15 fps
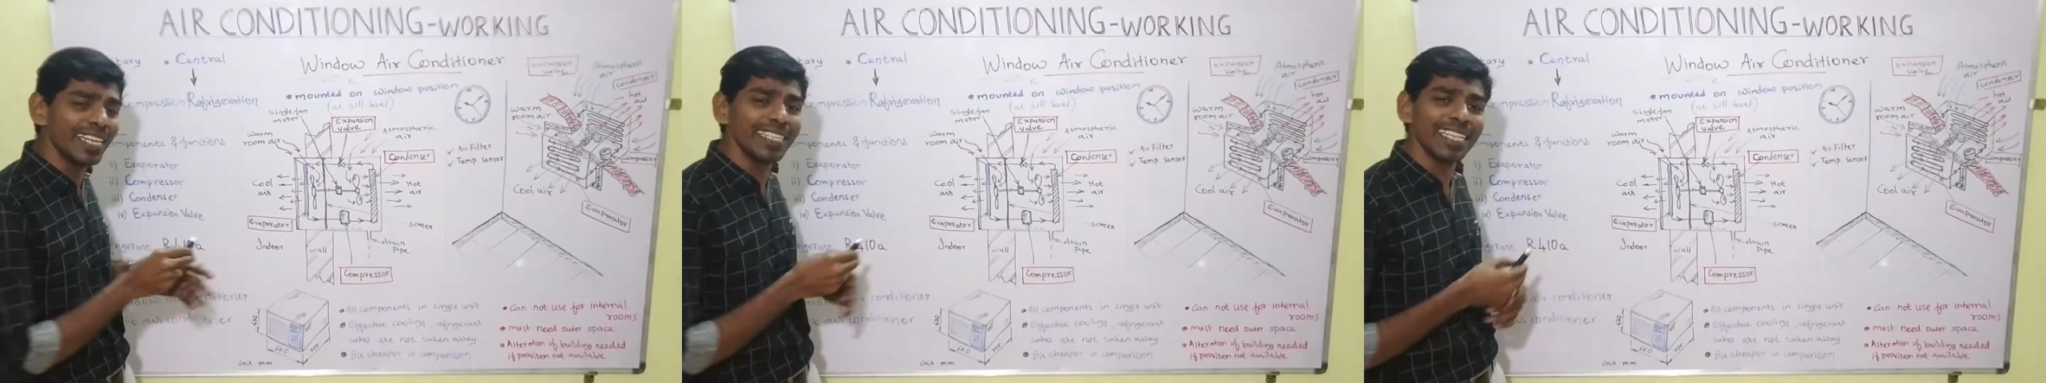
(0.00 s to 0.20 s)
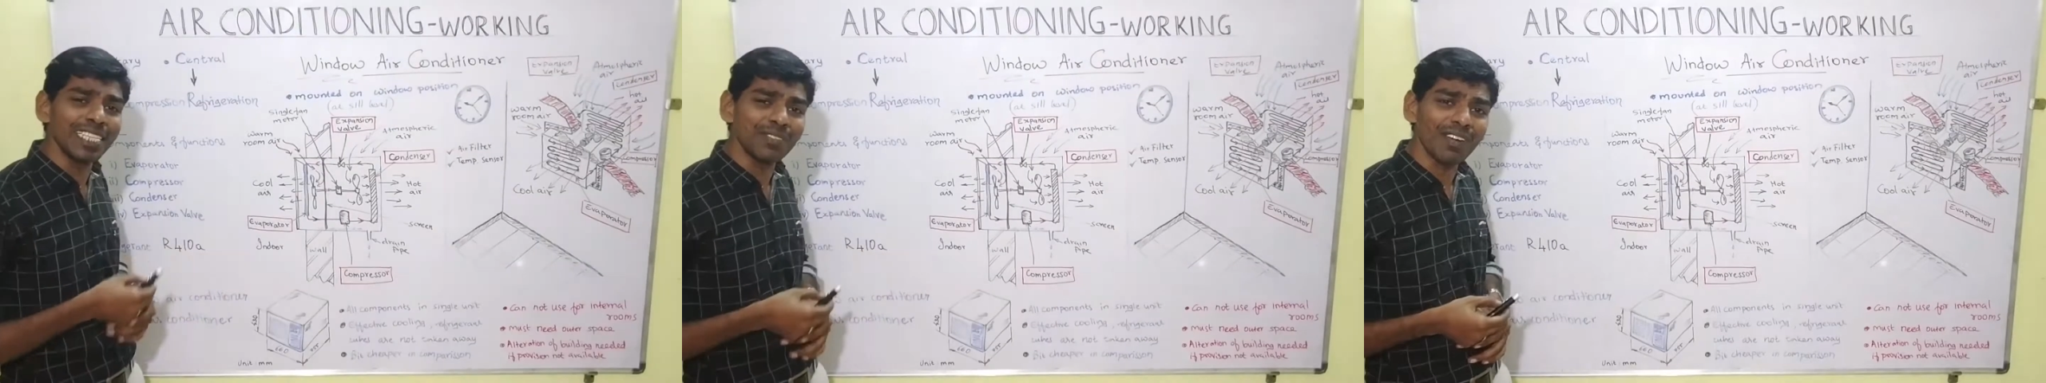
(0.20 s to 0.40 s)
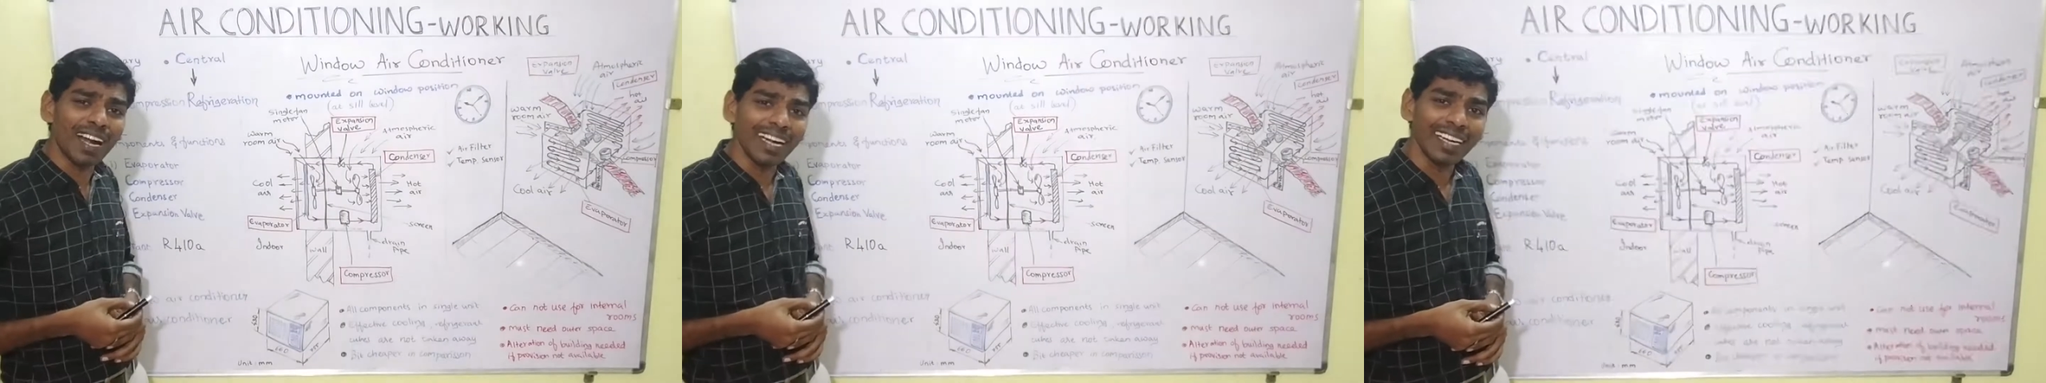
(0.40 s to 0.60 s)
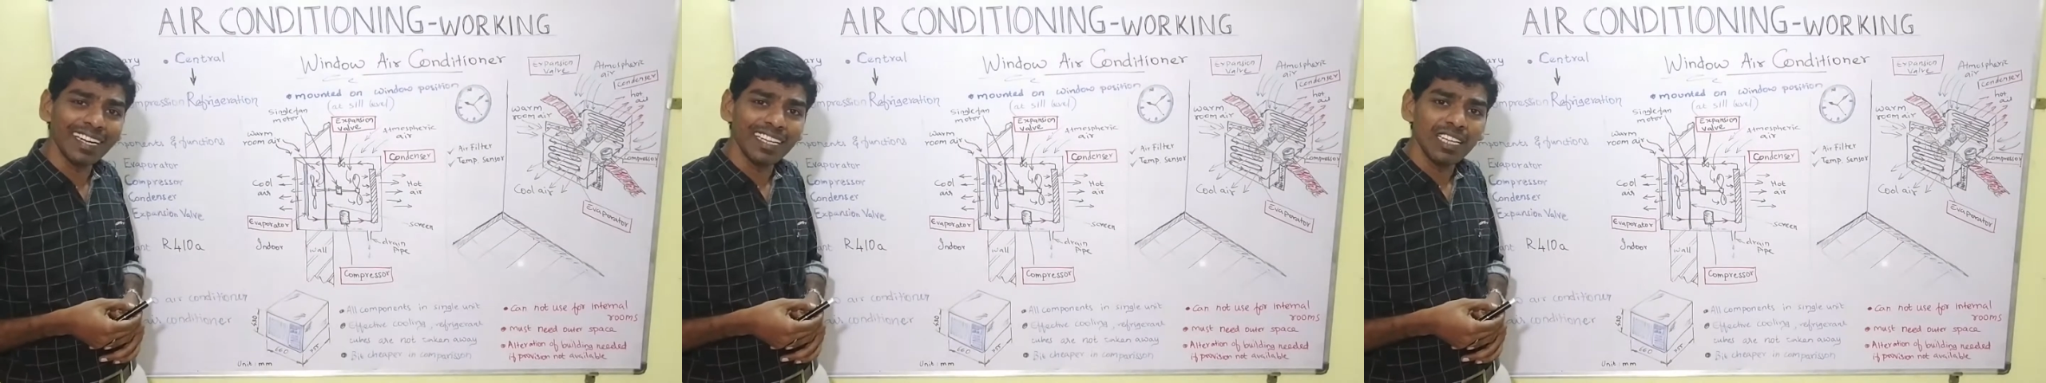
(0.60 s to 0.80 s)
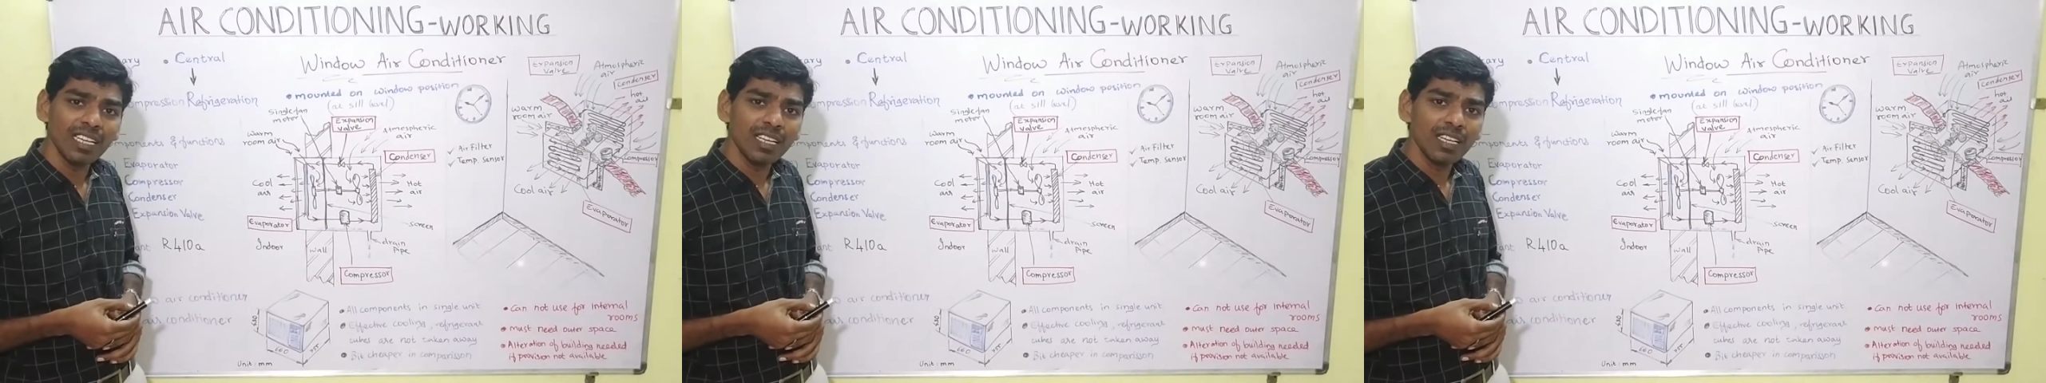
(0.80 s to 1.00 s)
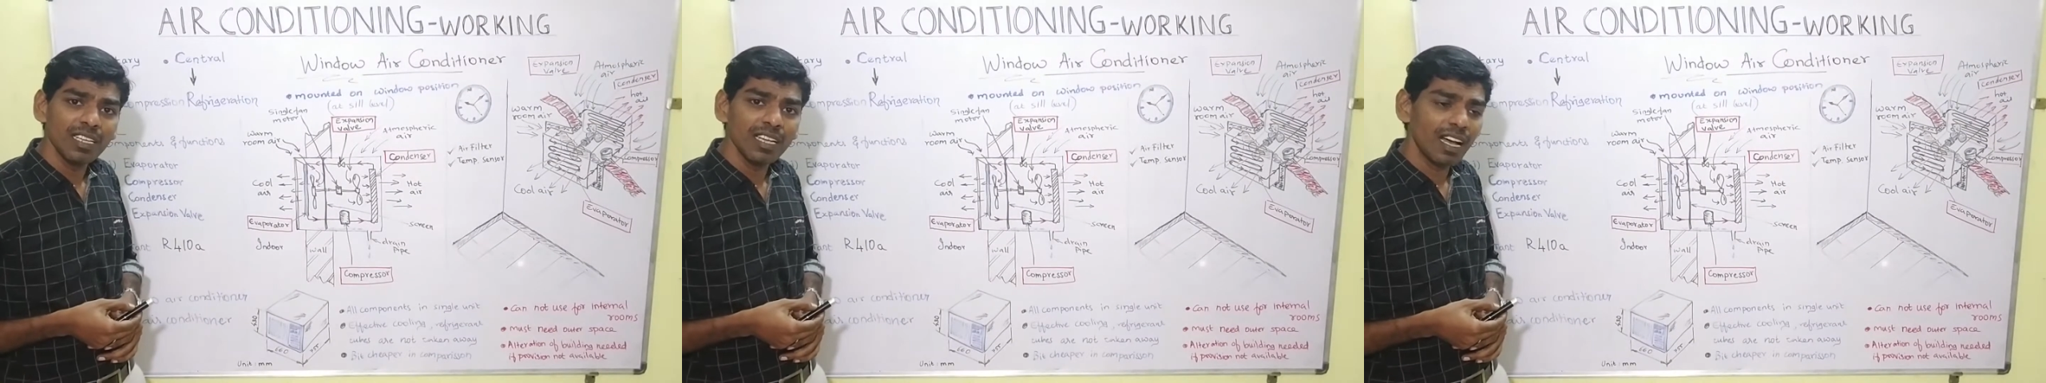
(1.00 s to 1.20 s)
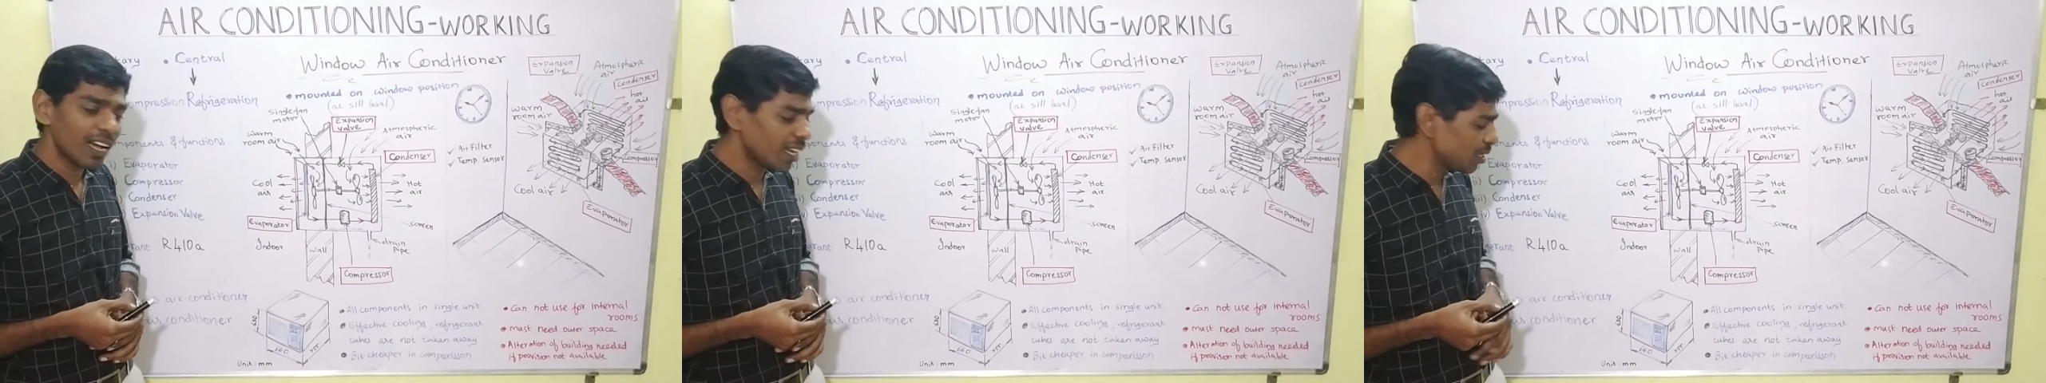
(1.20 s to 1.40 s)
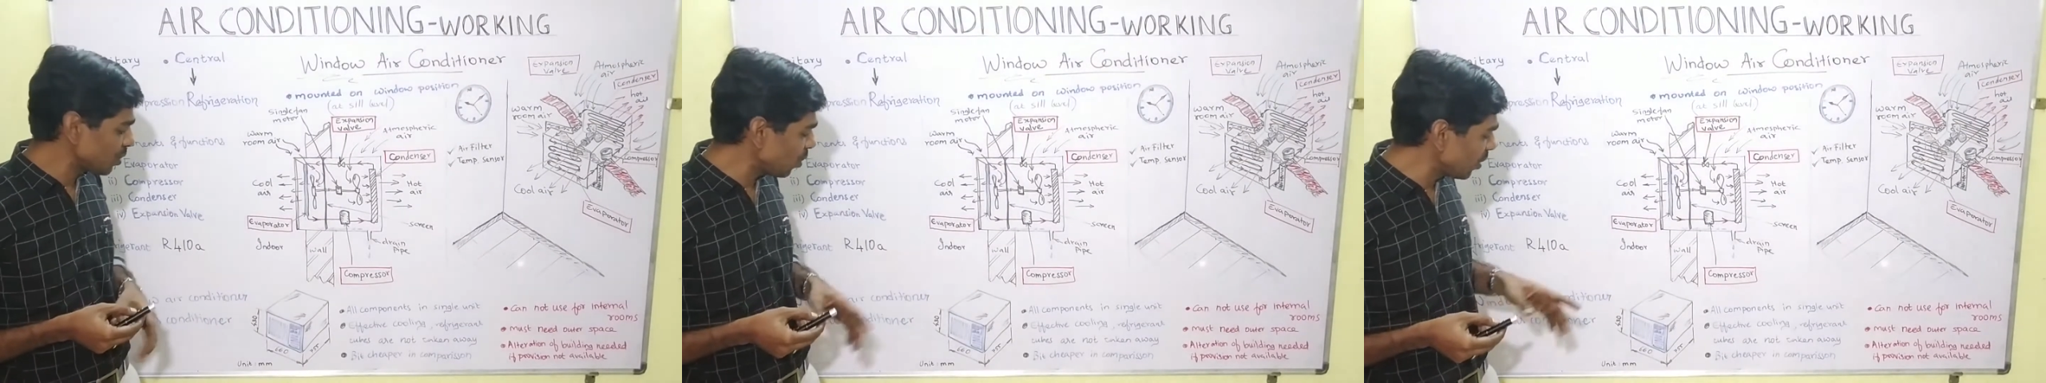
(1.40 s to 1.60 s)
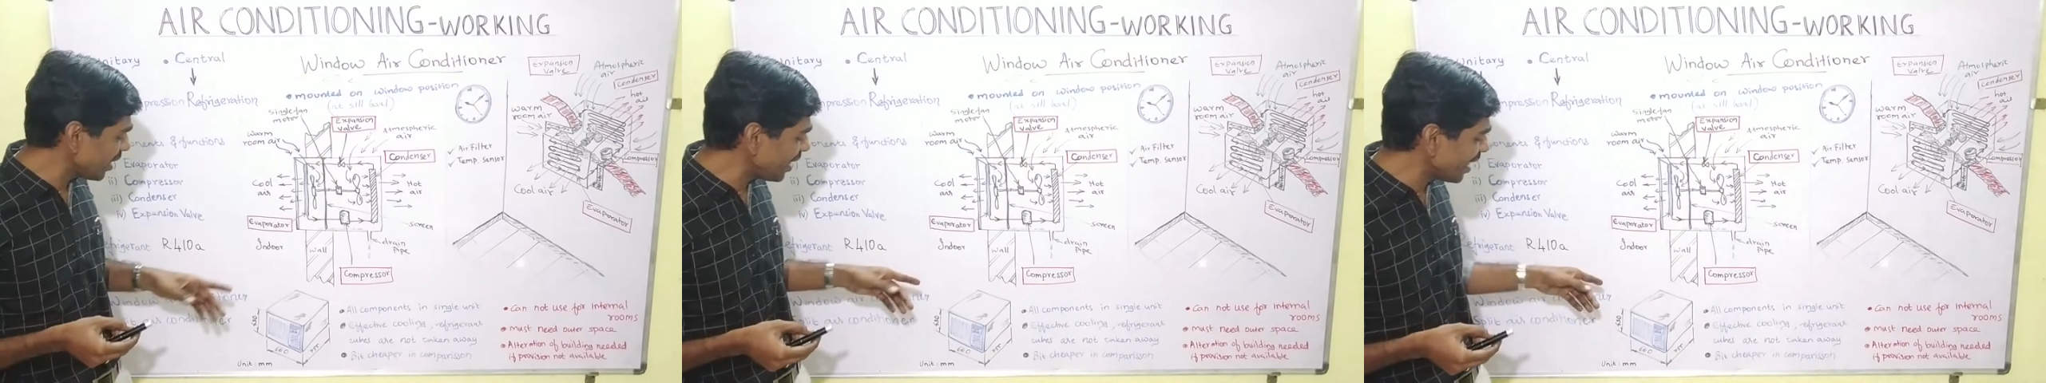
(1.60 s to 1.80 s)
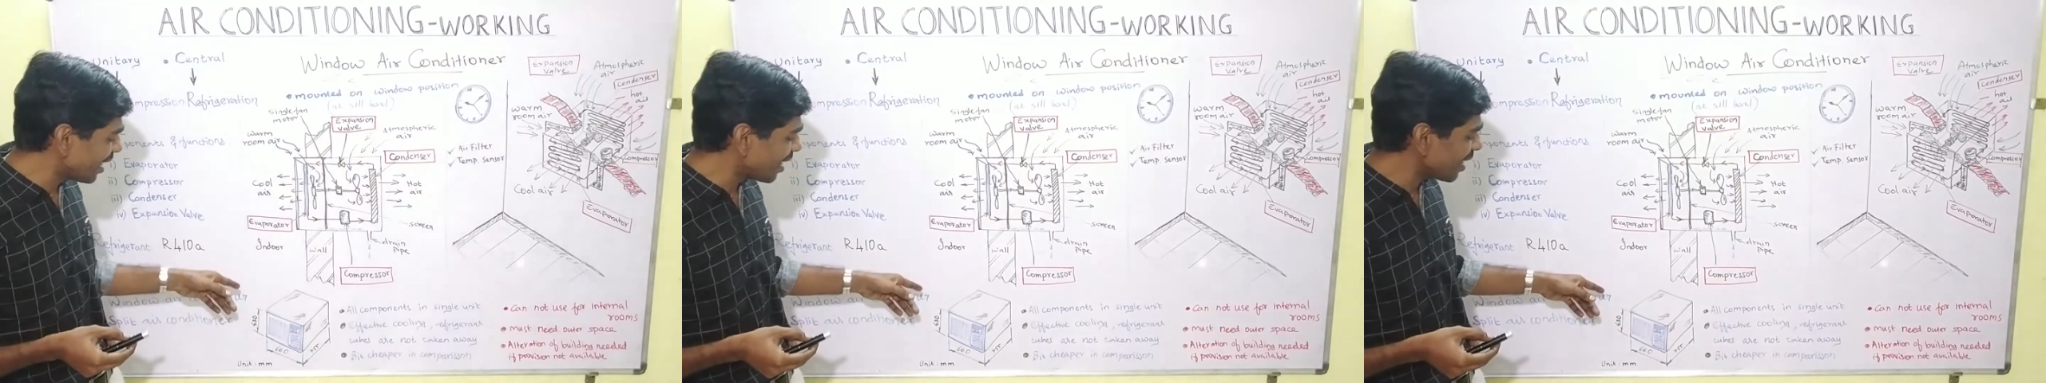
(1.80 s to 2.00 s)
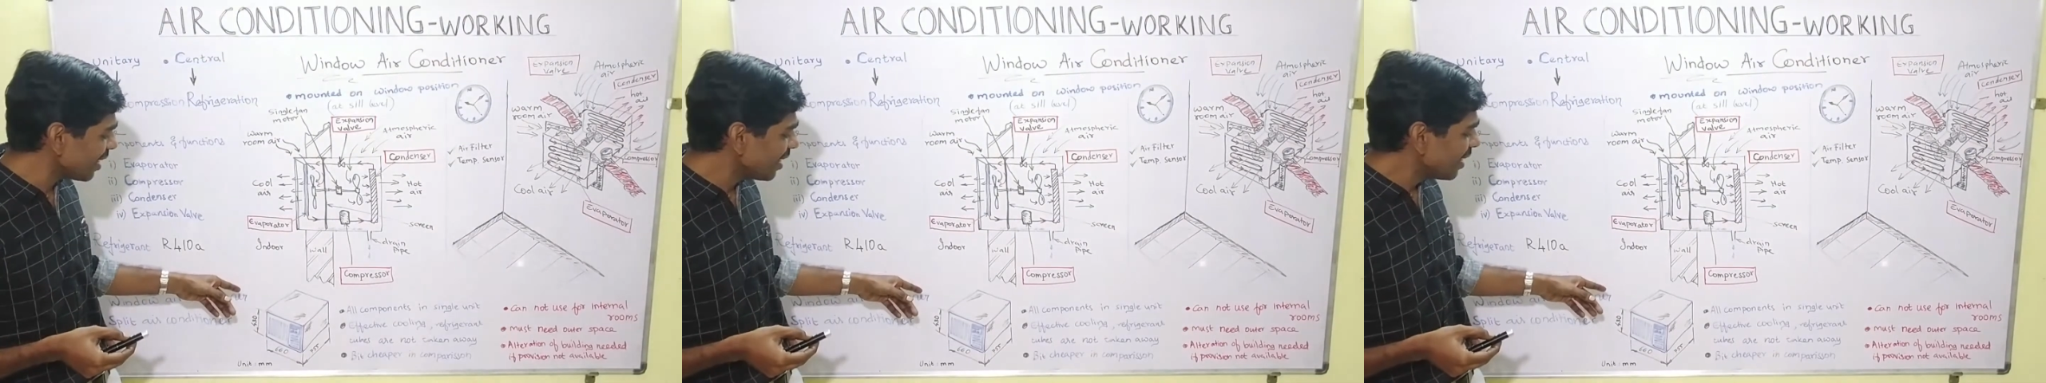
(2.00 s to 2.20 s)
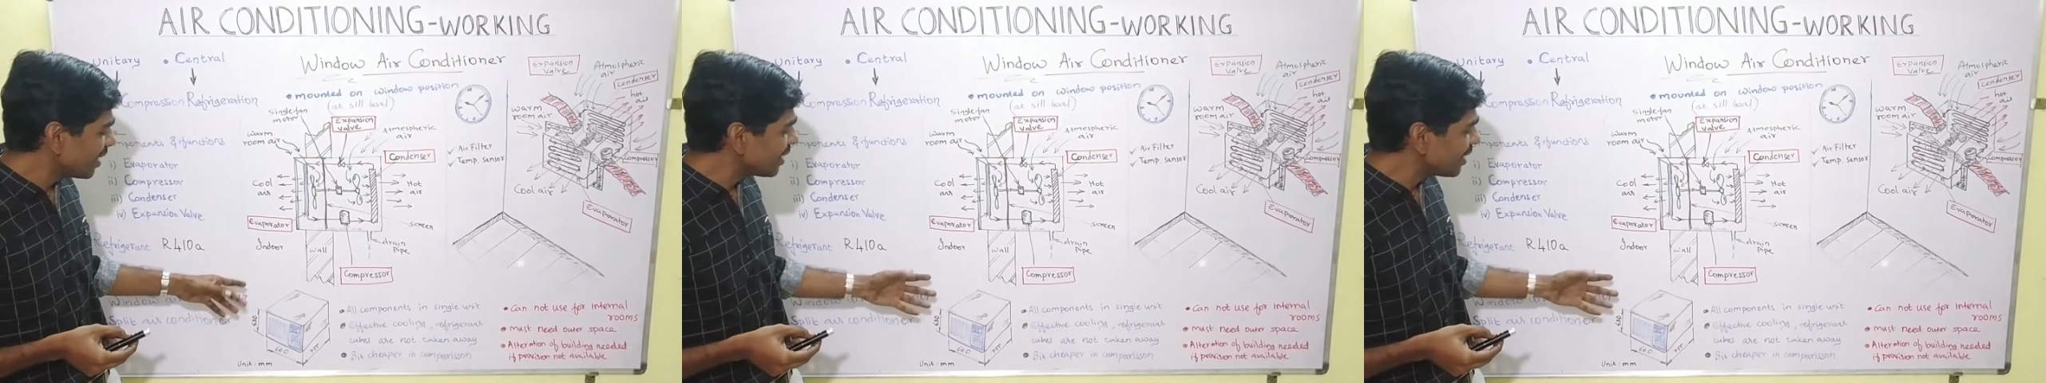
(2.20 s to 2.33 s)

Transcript: this one. So here